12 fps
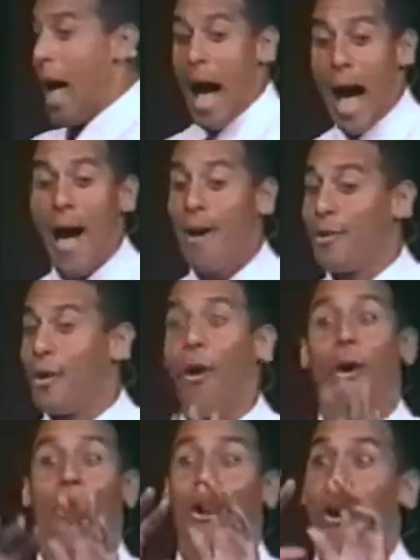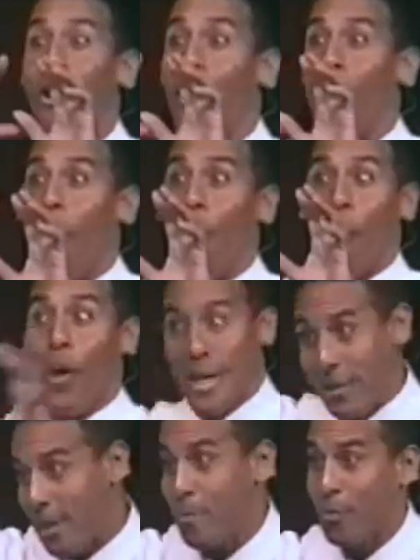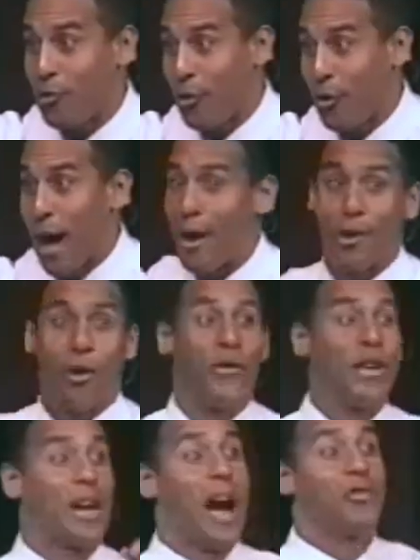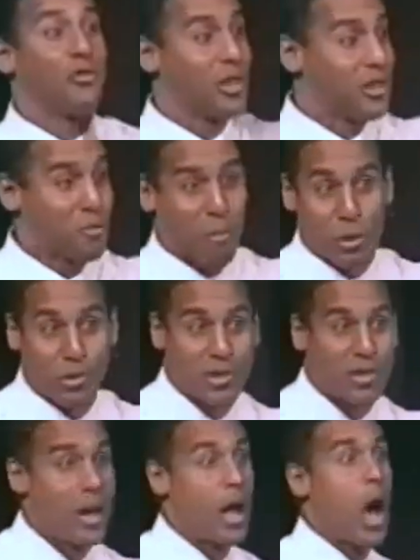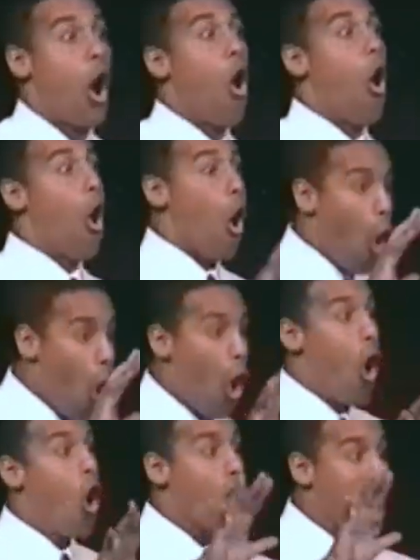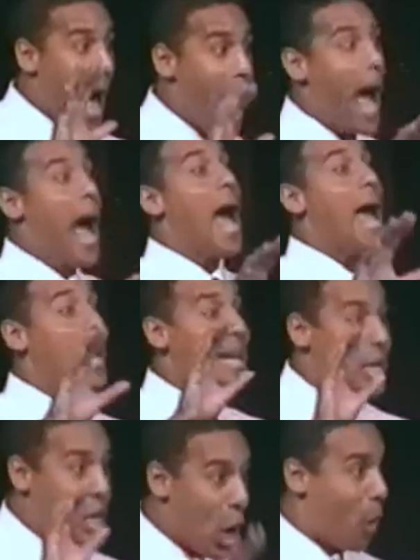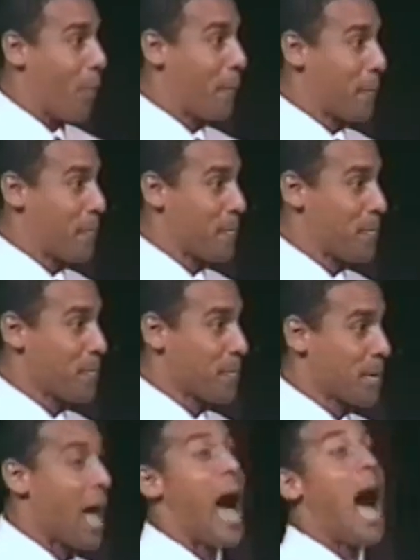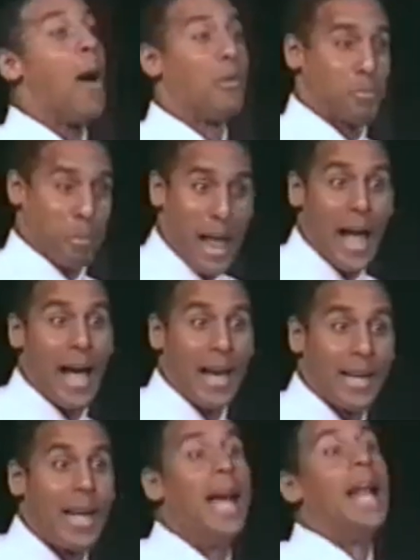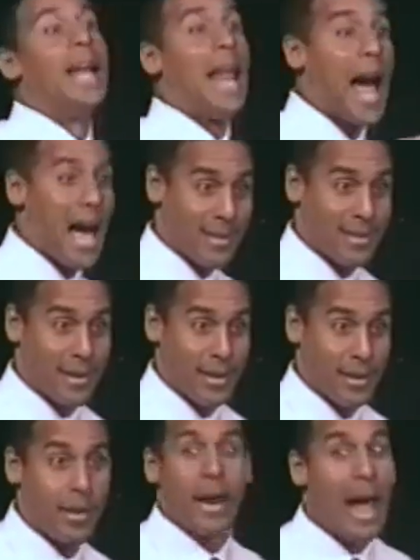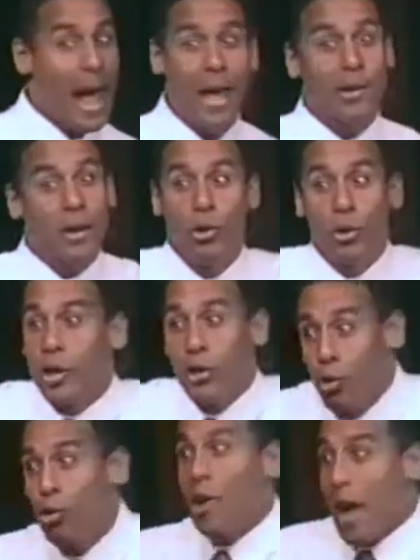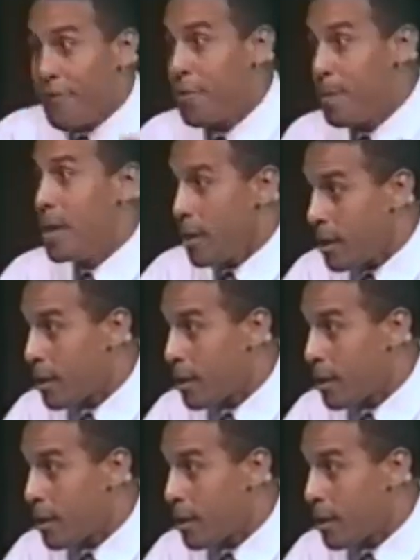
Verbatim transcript: I don't know what he said before. I don't know if he contradicted Moses. All I know, I was blind, now I see. Now, can you do that for me?